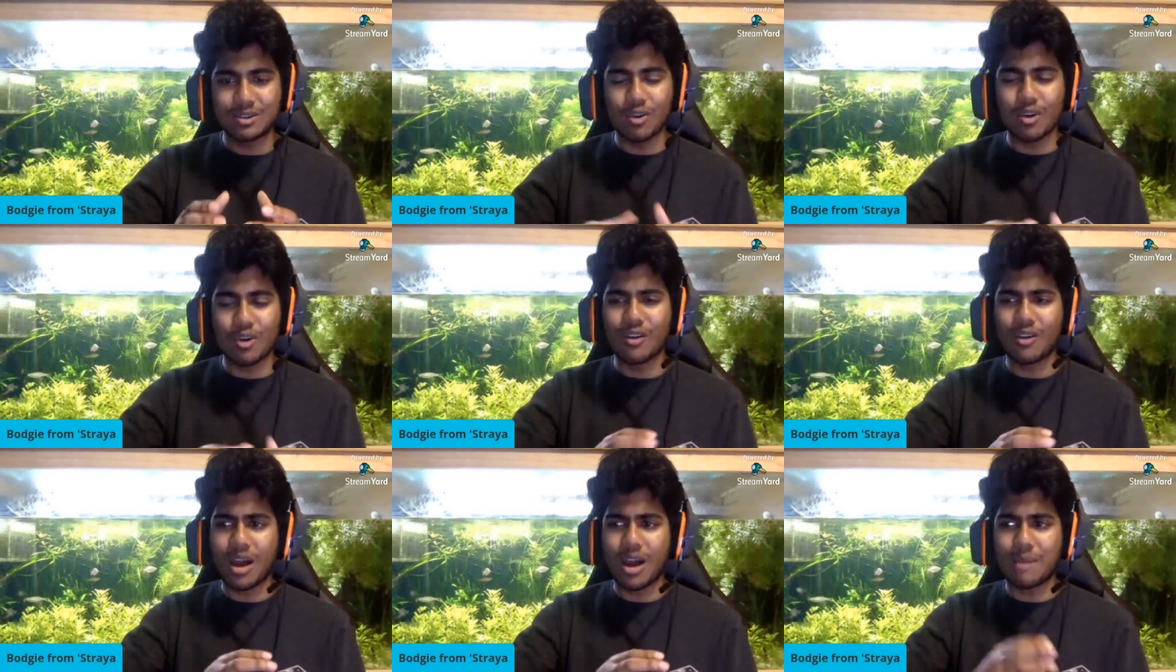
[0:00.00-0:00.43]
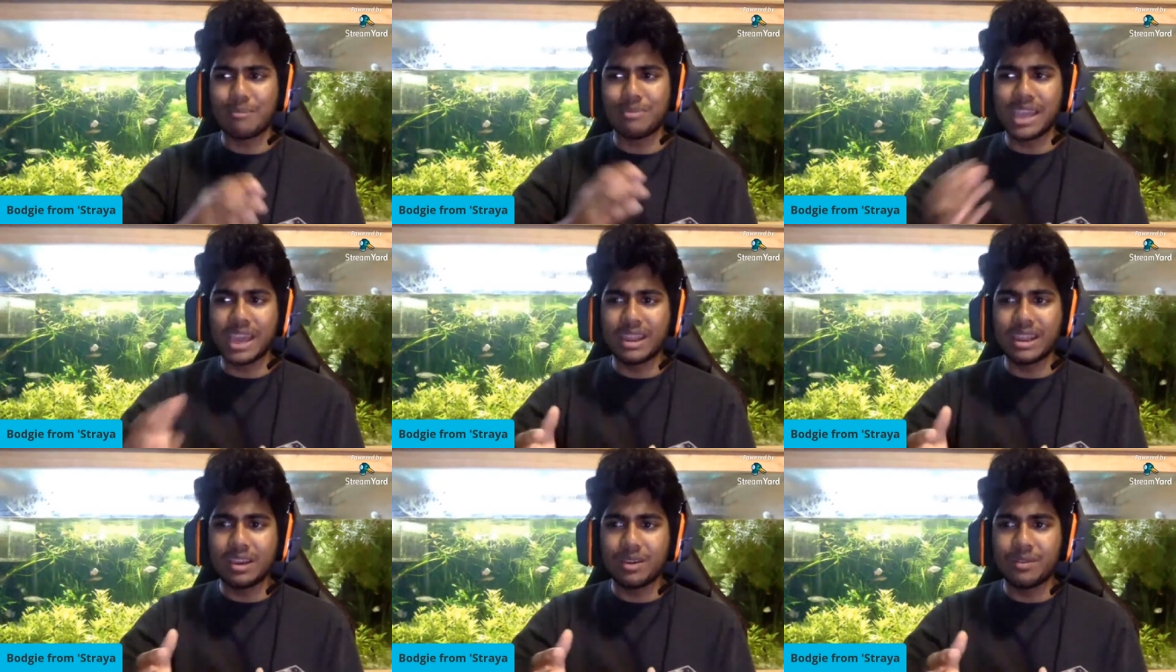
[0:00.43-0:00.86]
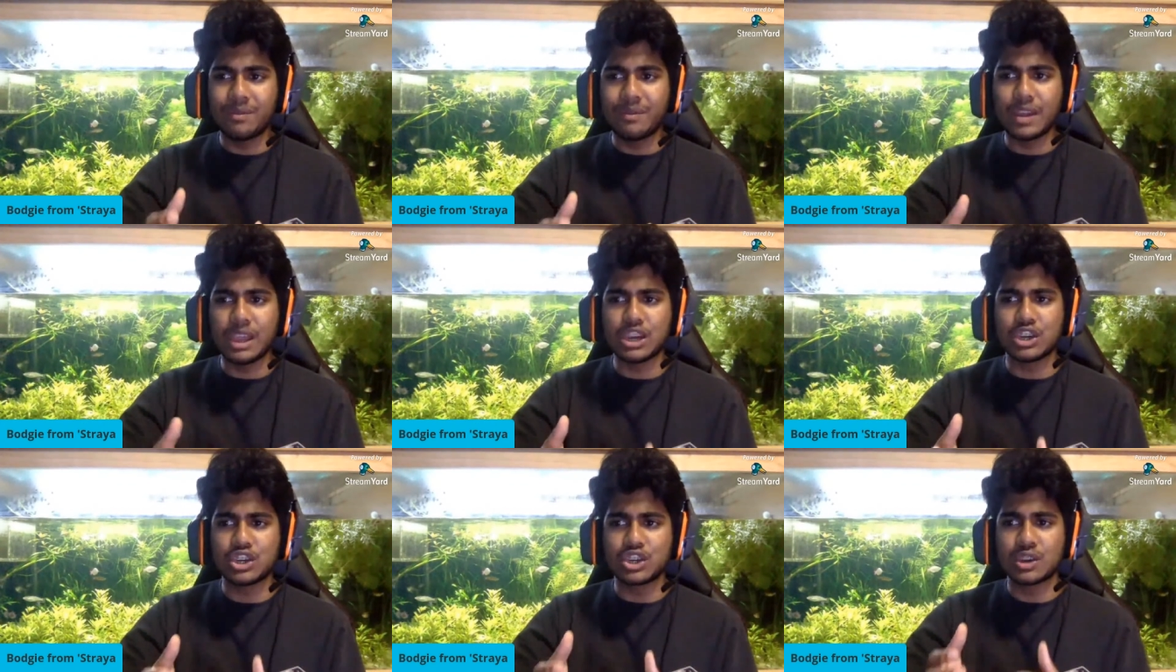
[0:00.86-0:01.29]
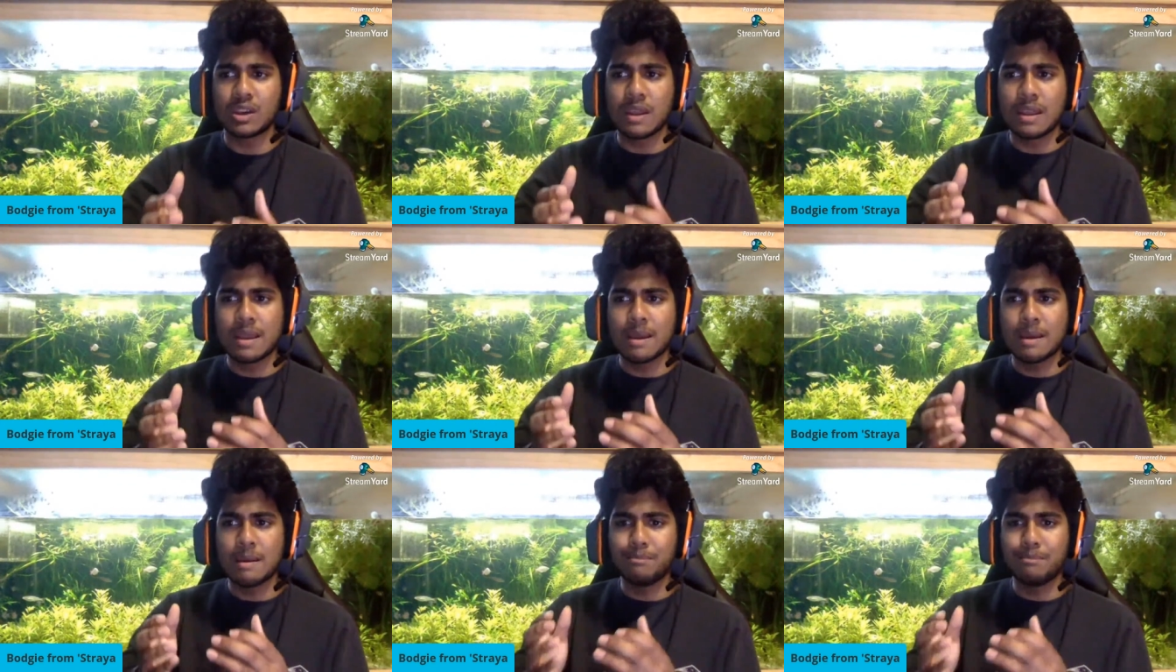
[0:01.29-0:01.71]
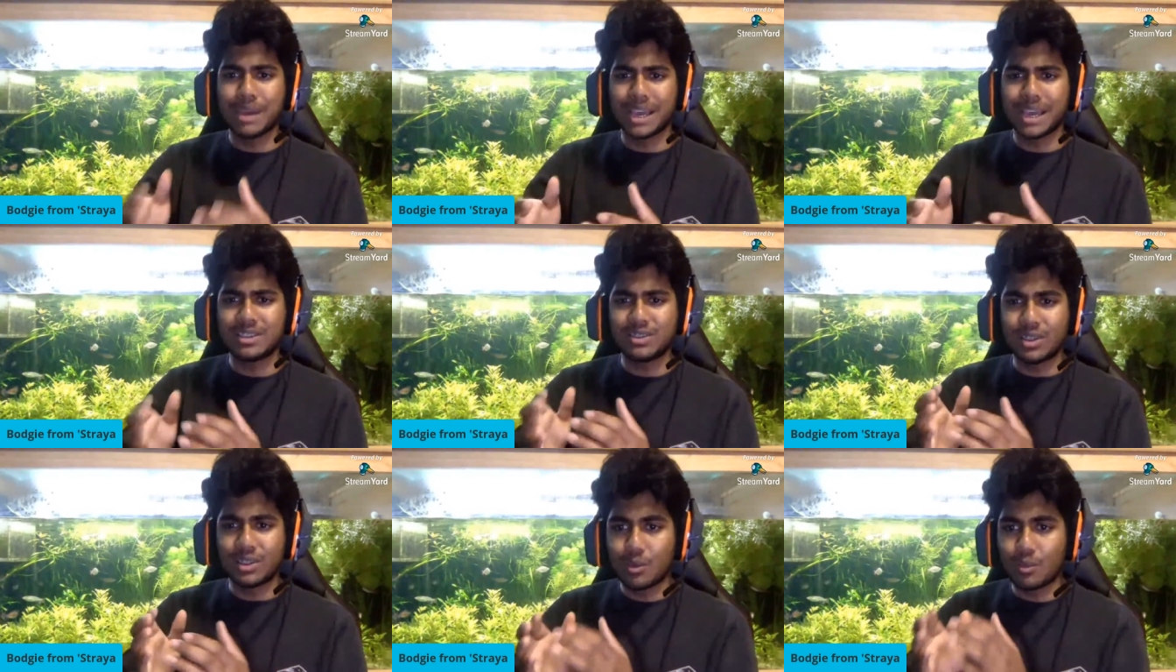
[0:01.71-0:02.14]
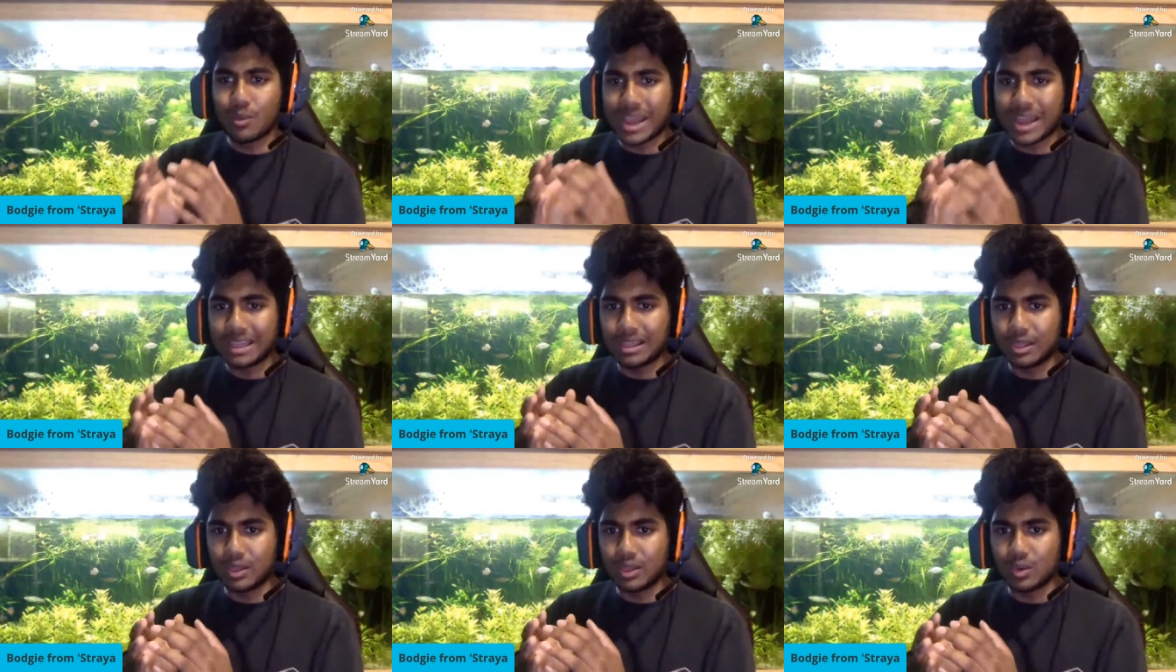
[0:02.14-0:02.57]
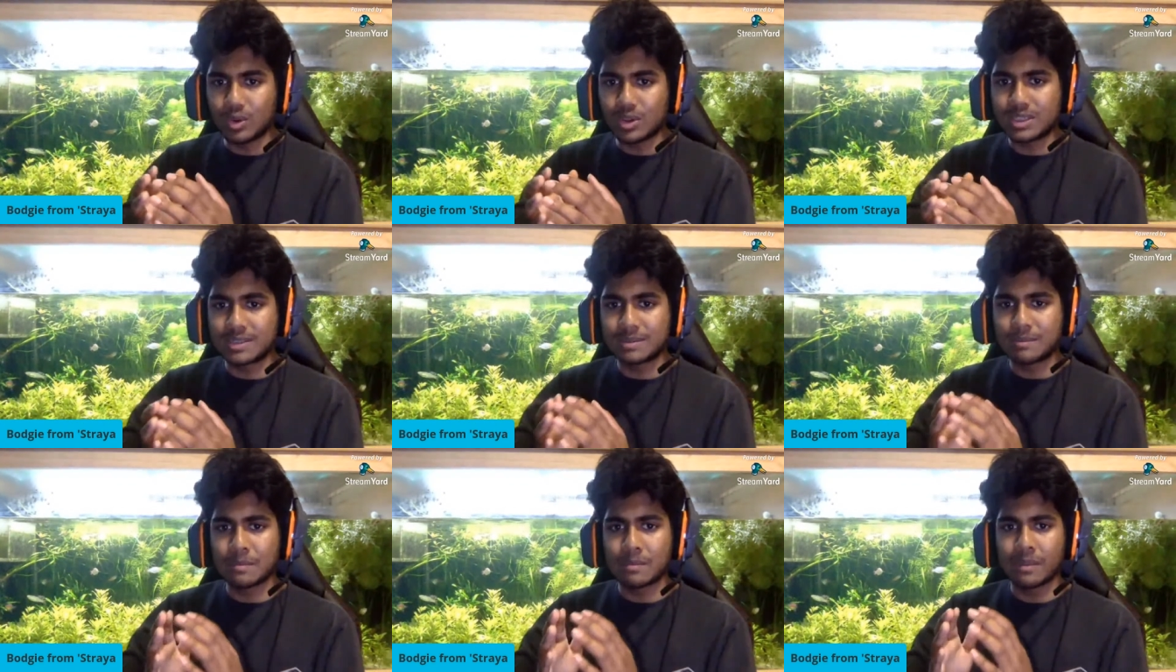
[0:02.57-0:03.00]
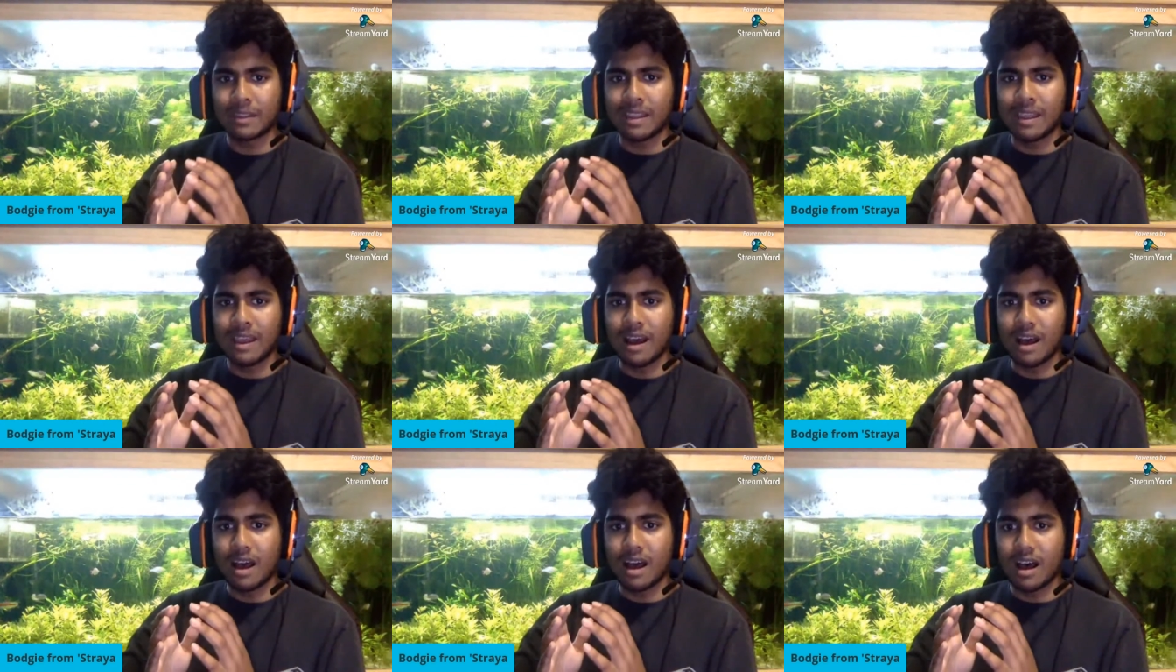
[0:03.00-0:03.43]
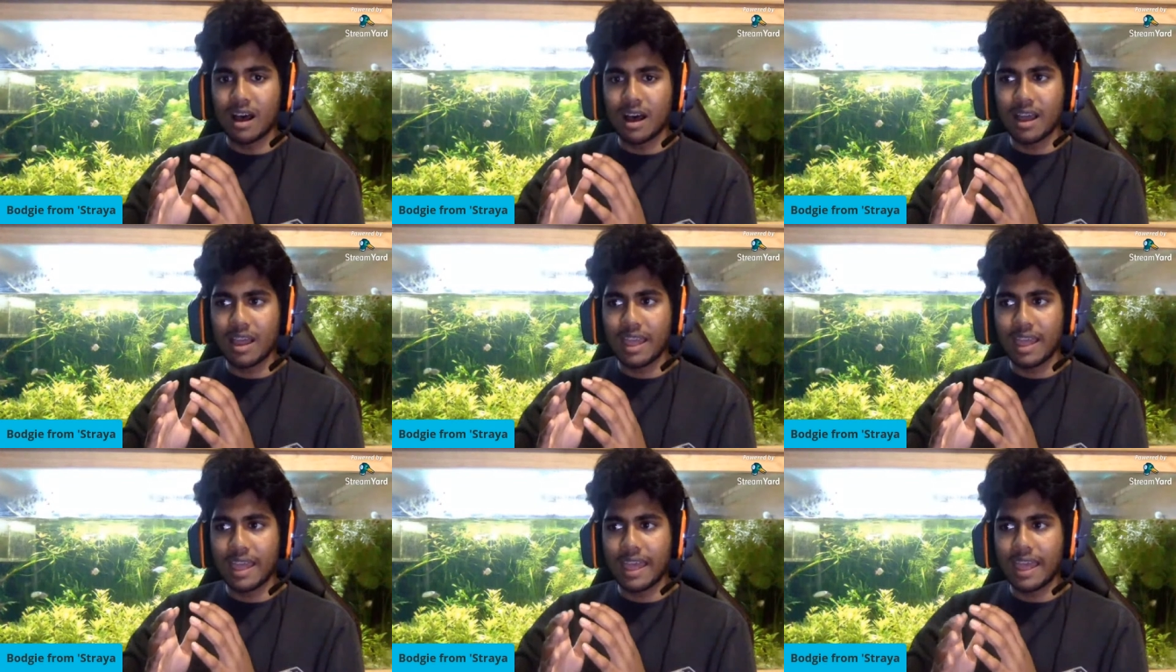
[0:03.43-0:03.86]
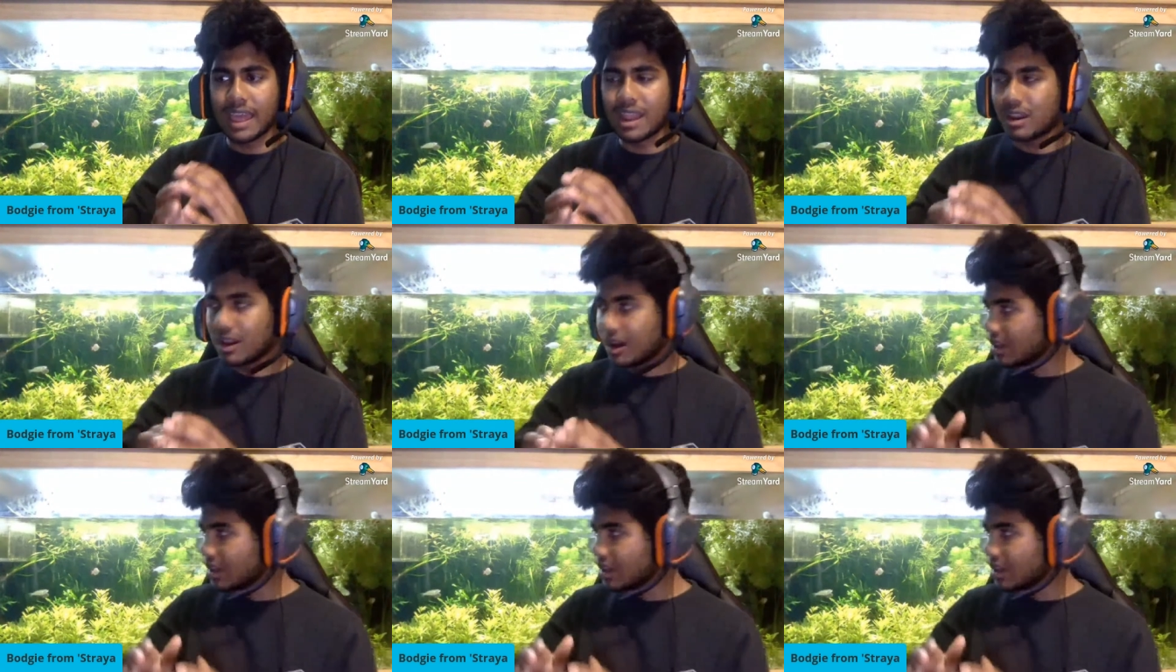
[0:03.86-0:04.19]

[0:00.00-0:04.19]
or I'm getting a fish based on the way it looks, and a